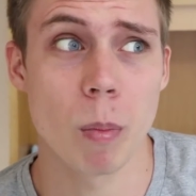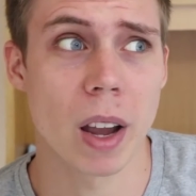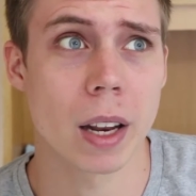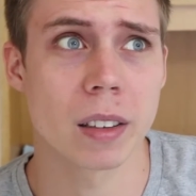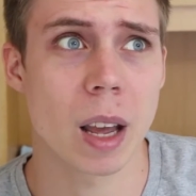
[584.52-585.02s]

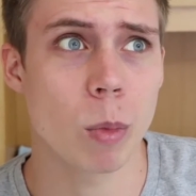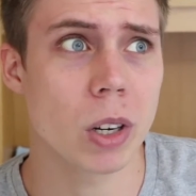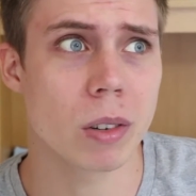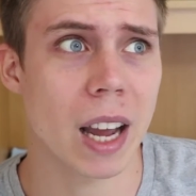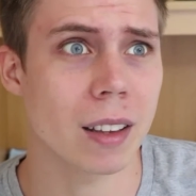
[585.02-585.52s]
And then we
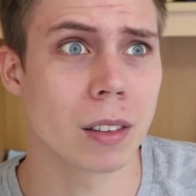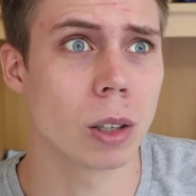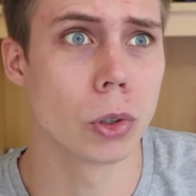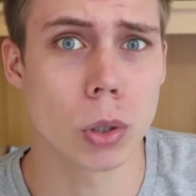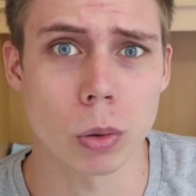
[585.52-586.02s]
do that
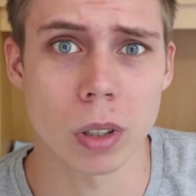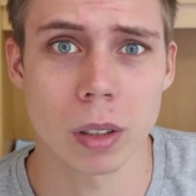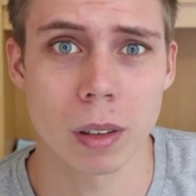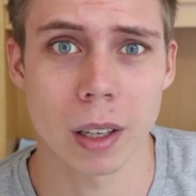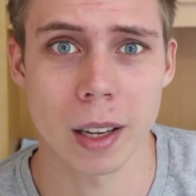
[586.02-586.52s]
until noon,
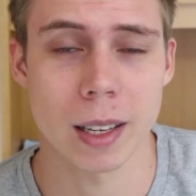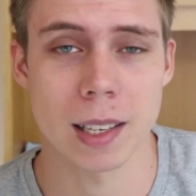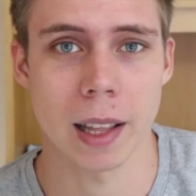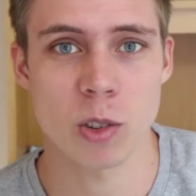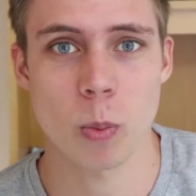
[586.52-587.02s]
and then it's
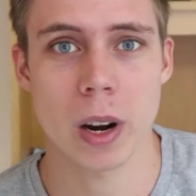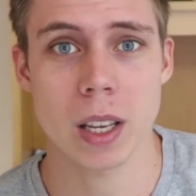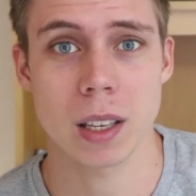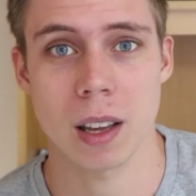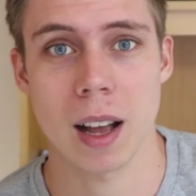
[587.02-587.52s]
a lunch
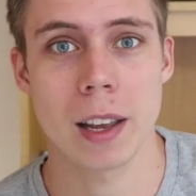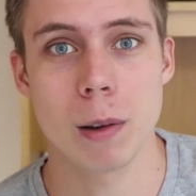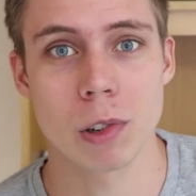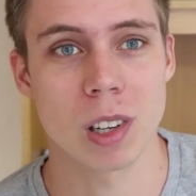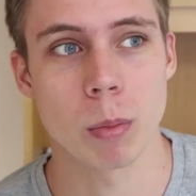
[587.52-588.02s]
break. I
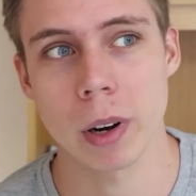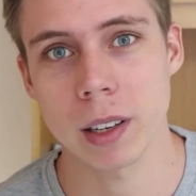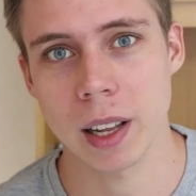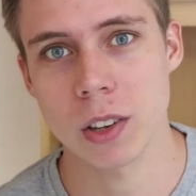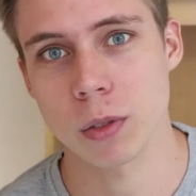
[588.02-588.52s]
usually
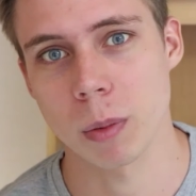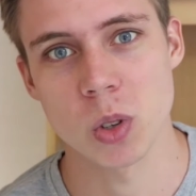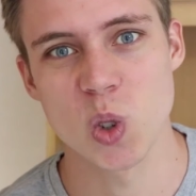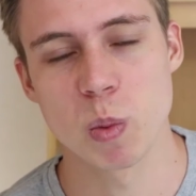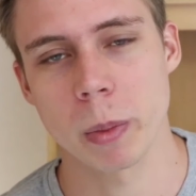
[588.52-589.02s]
bring lunch from the
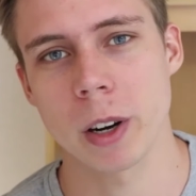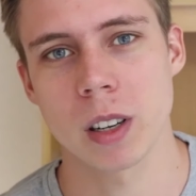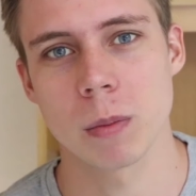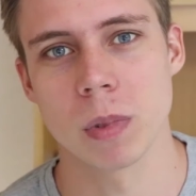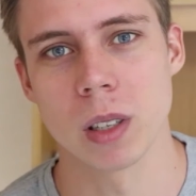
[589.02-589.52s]

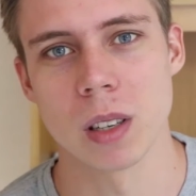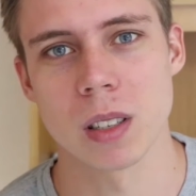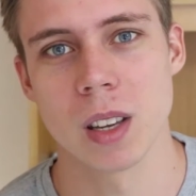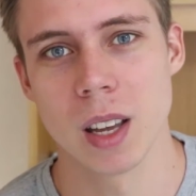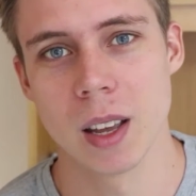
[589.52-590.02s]
supermarket
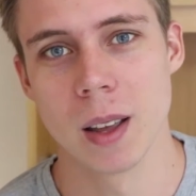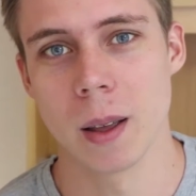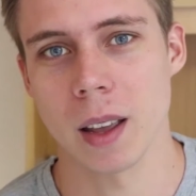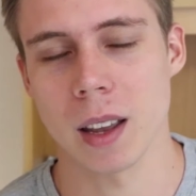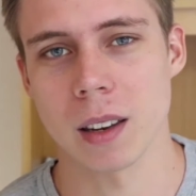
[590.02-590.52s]
because
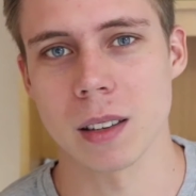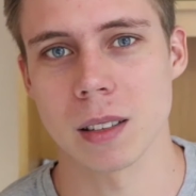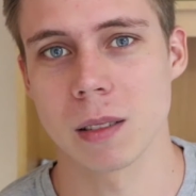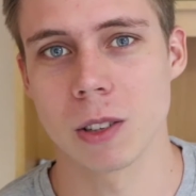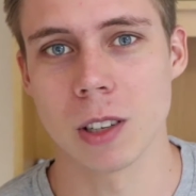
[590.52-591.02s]
it
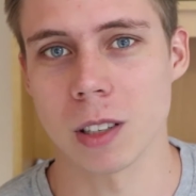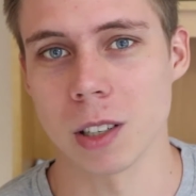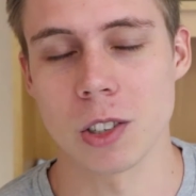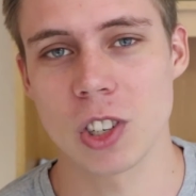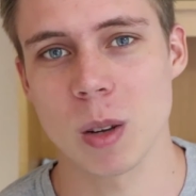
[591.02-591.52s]

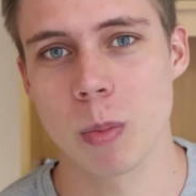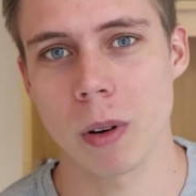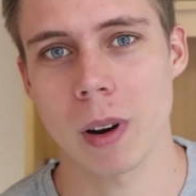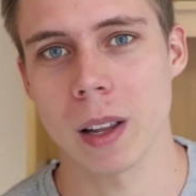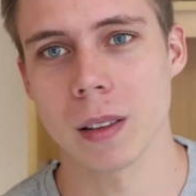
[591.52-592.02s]
is
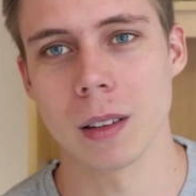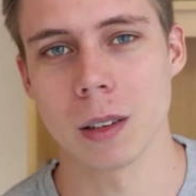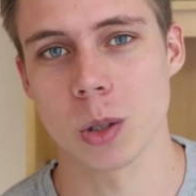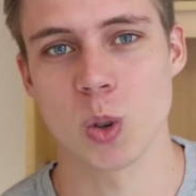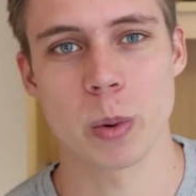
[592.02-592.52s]
cheaper, and
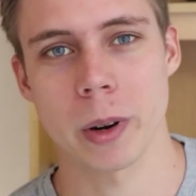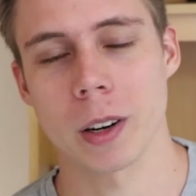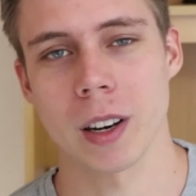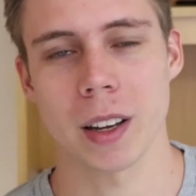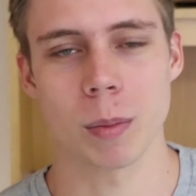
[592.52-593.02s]
in the
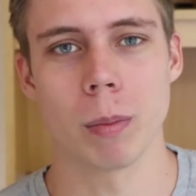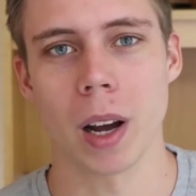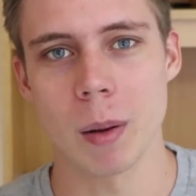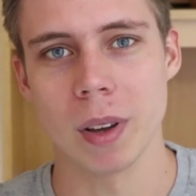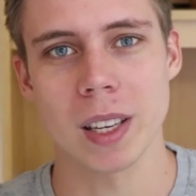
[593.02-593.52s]
supermarket I can
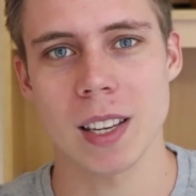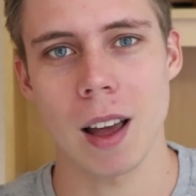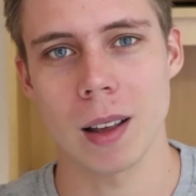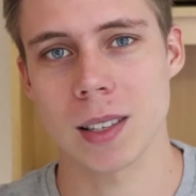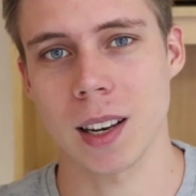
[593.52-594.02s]
buy big
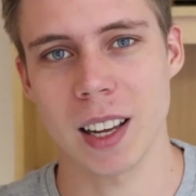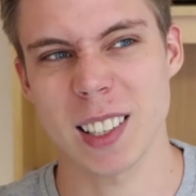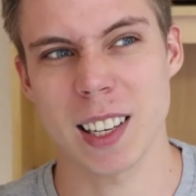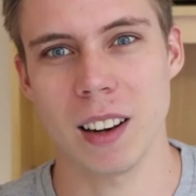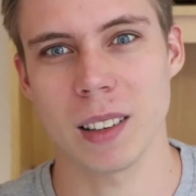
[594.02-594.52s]
salads. I
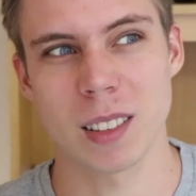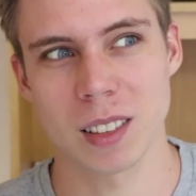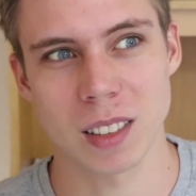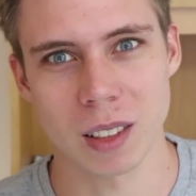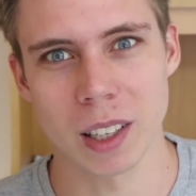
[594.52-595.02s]
like
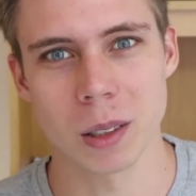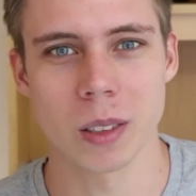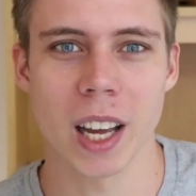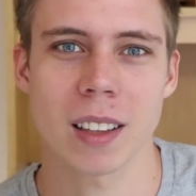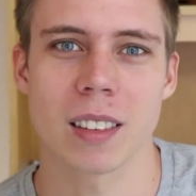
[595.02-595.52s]
salads, so I do
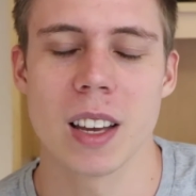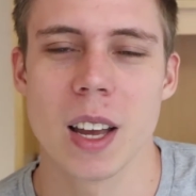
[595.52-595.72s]
that.